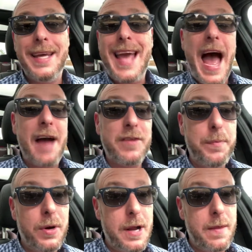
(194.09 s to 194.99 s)
You have to
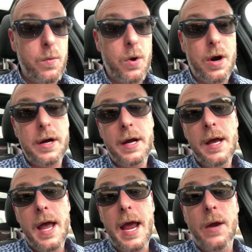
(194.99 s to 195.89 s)
put in the work
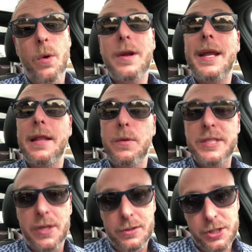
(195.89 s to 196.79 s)
in order to get the
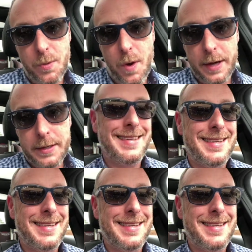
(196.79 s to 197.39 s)
results you want.